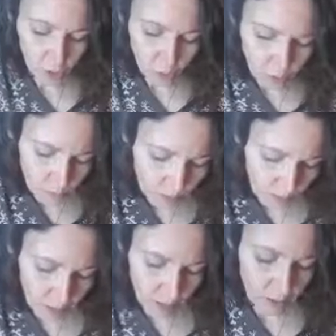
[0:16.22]
soup,
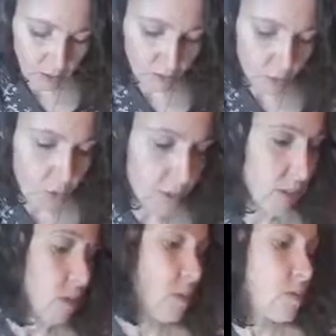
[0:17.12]
and of
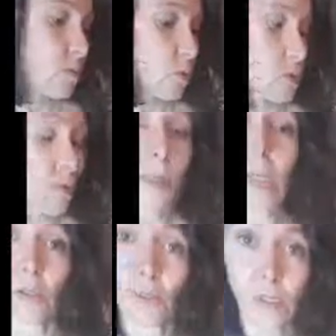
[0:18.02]
course one of the
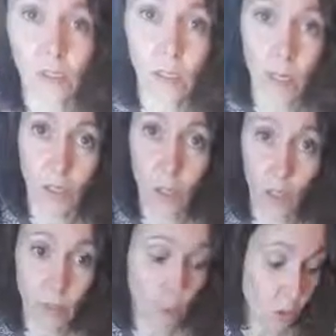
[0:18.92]
main ingredients that
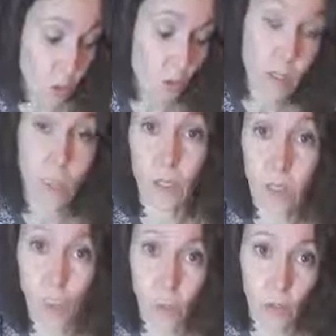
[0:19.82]
you'll be using
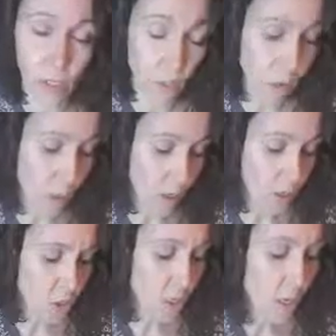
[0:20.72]
is butternut
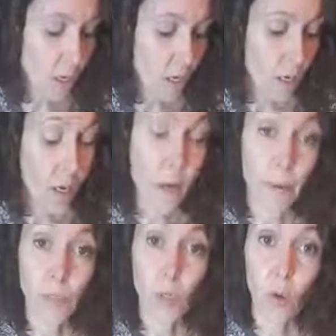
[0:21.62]
squash.
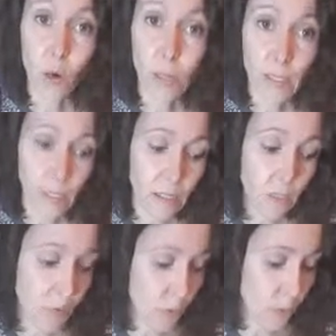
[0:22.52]
So all I
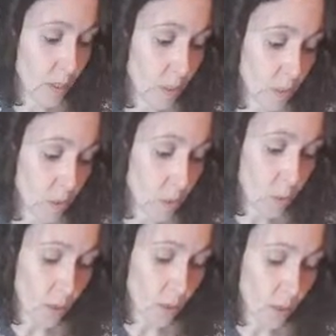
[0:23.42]
did to prepare this
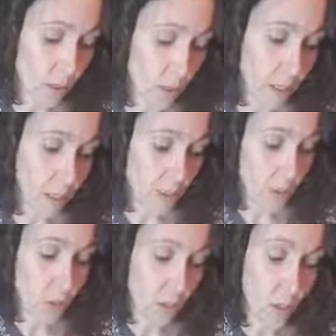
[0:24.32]
was I
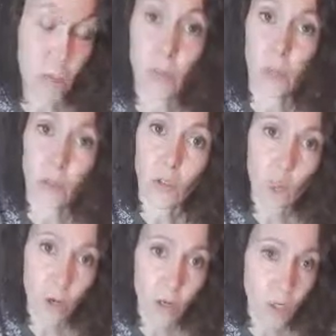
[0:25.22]
took a butternut
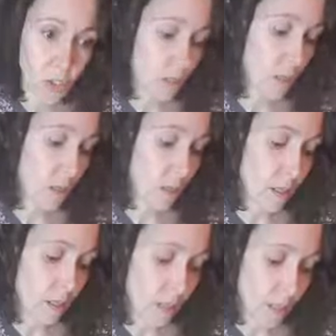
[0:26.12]
squash,
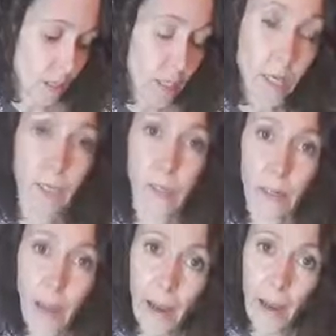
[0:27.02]
I cut it
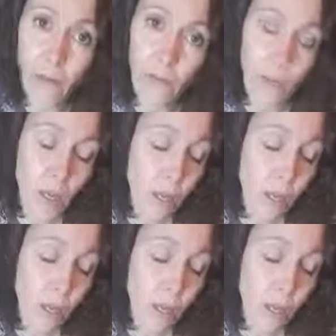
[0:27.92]
in half,